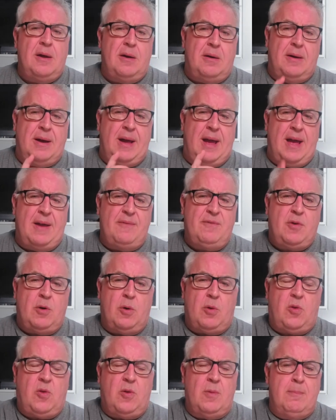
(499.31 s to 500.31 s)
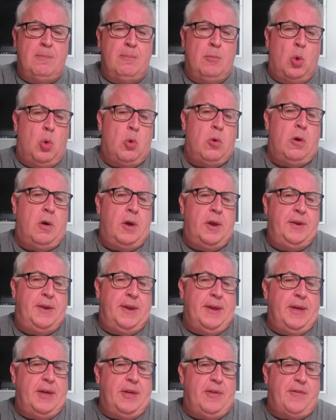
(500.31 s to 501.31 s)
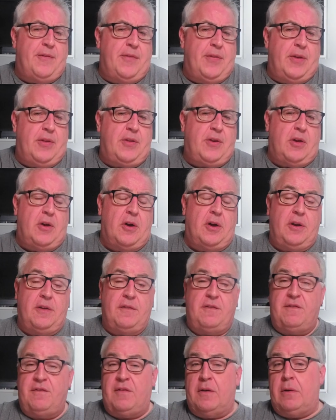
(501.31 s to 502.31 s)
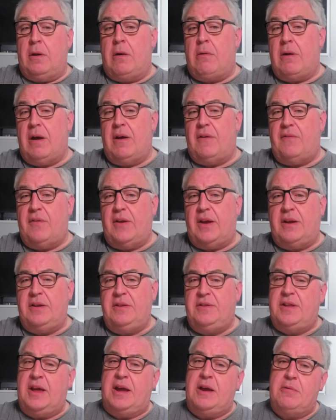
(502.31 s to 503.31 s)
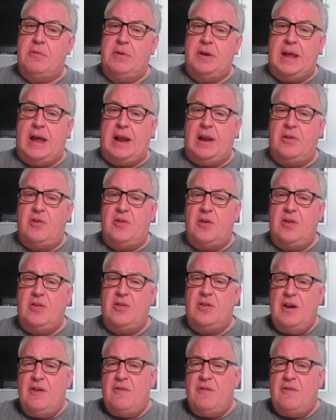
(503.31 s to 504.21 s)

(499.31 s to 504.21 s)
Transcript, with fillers: I have got some more ideas for this kind of fur graphic data analysis.